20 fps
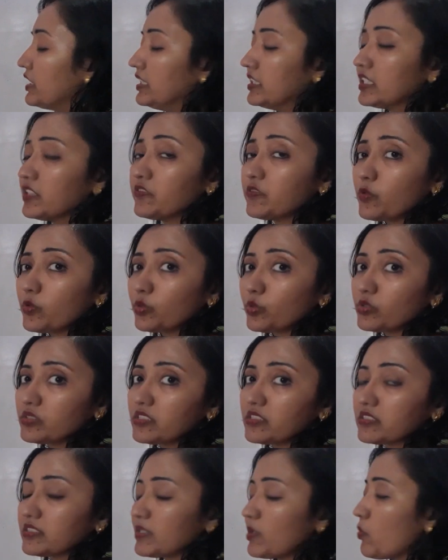in the
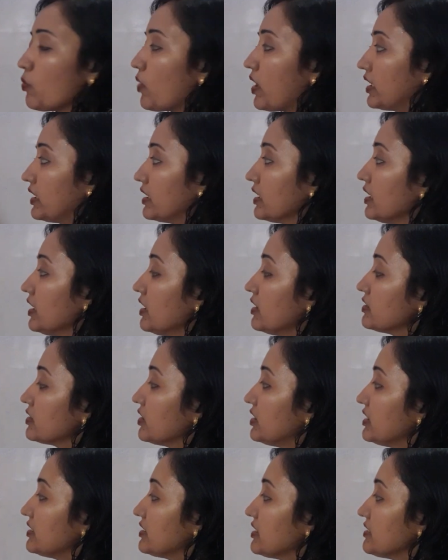photosystem 1. So
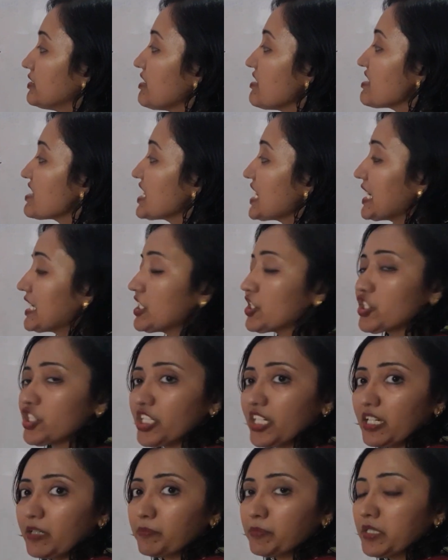this is a Z
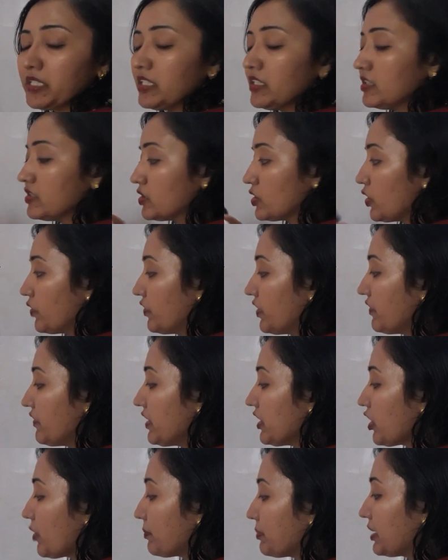shape. So we will
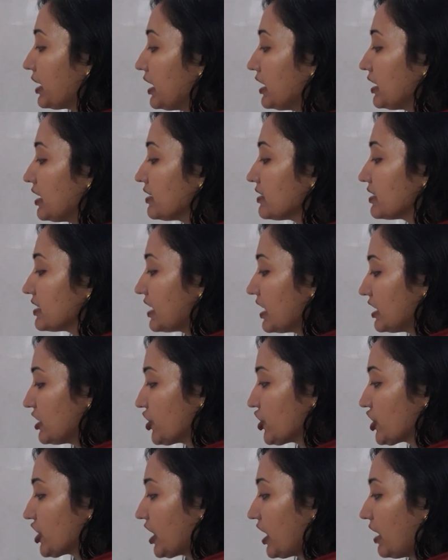obtain a Z
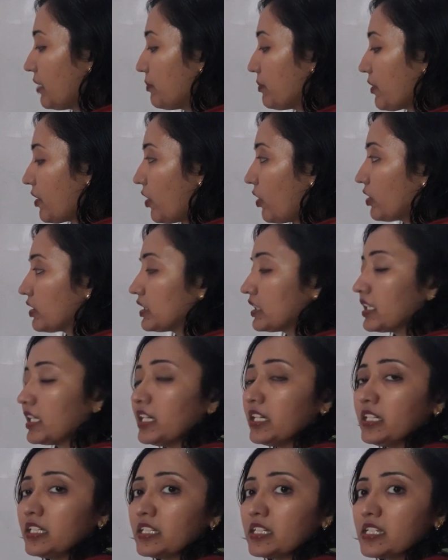shape on
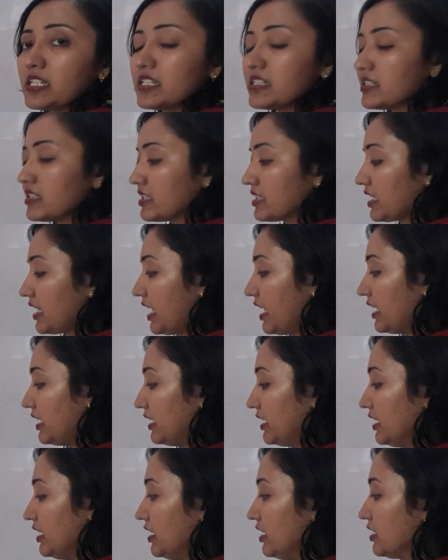the scale.
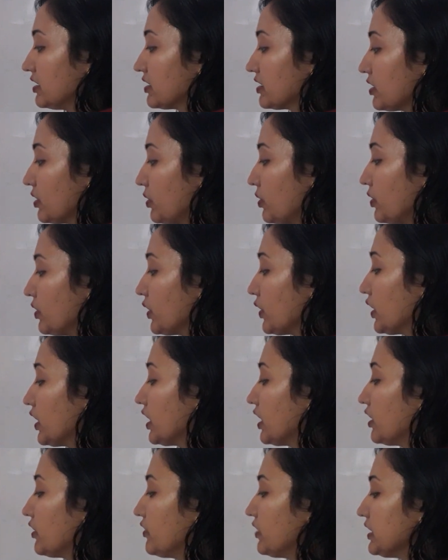
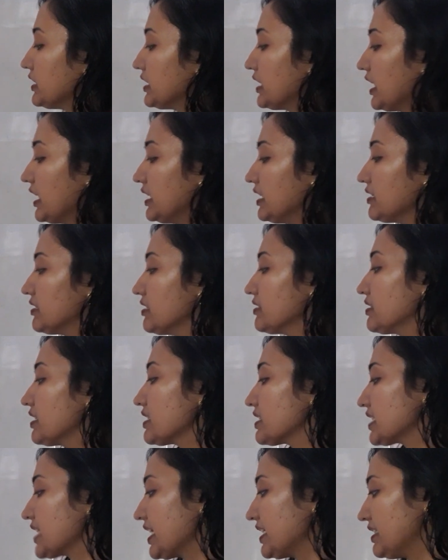So we say this is a
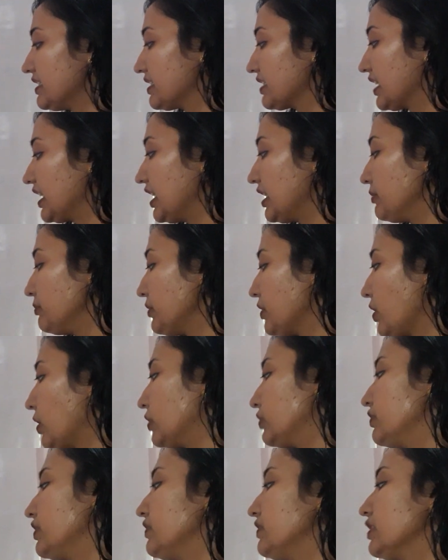Z scheme, or
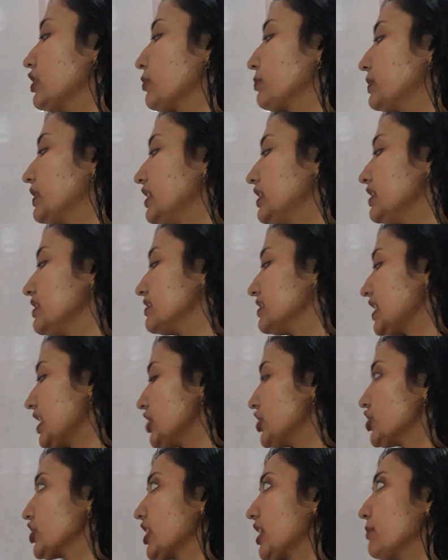we will obtain a Z
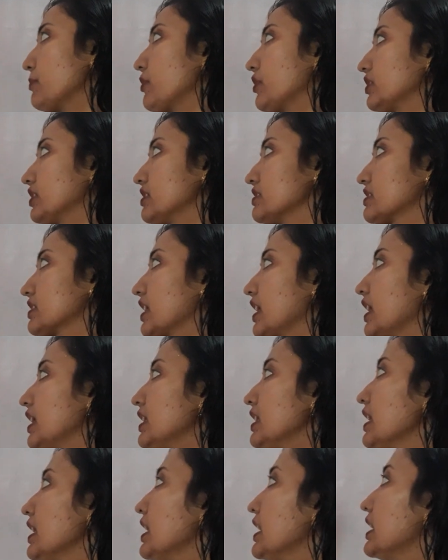shape on the scale.
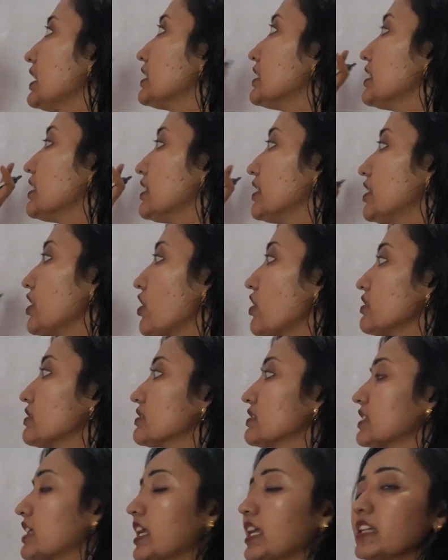In the redox
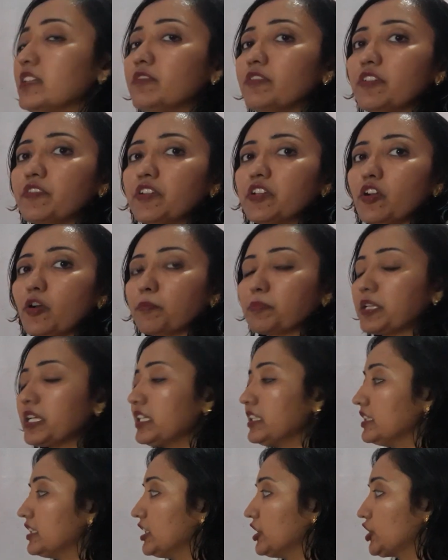scale, we will
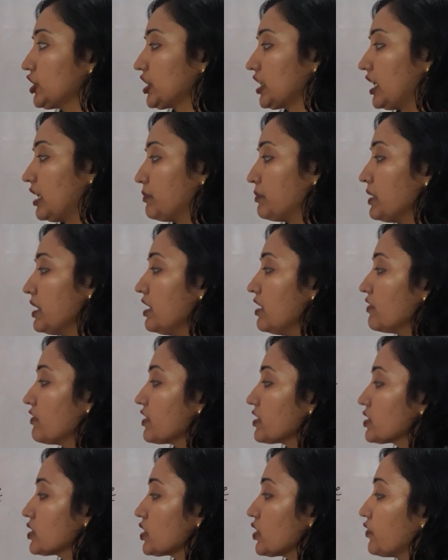obtain this shape.
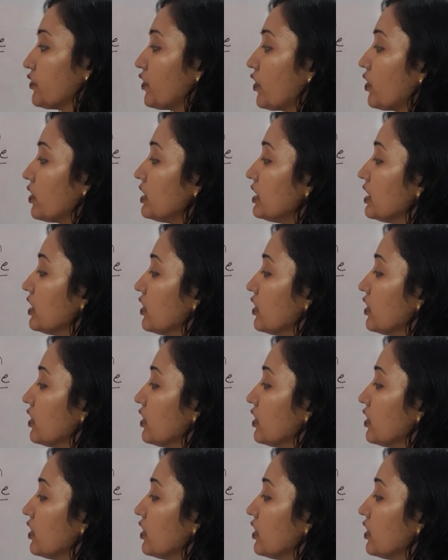First of all,